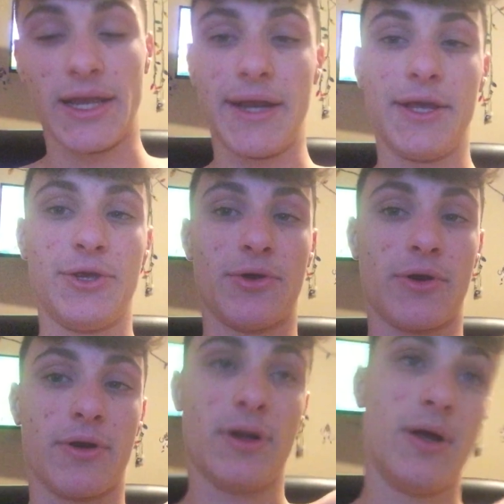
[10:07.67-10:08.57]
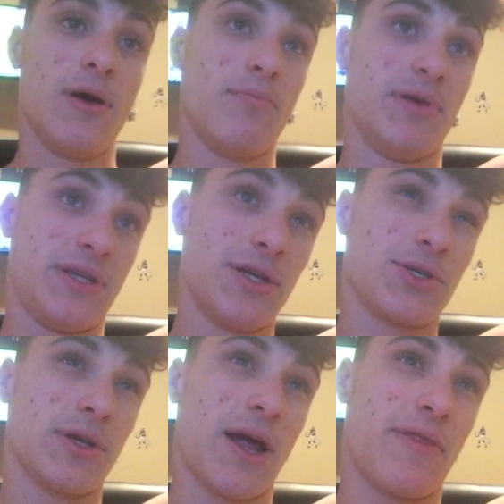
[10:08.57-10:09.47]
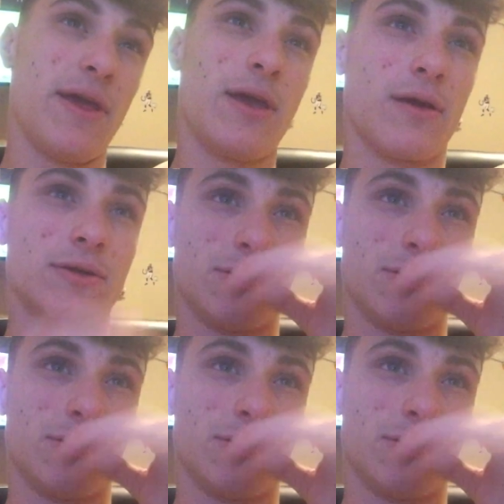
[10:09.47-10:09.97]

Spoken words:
Getting your potentially, I think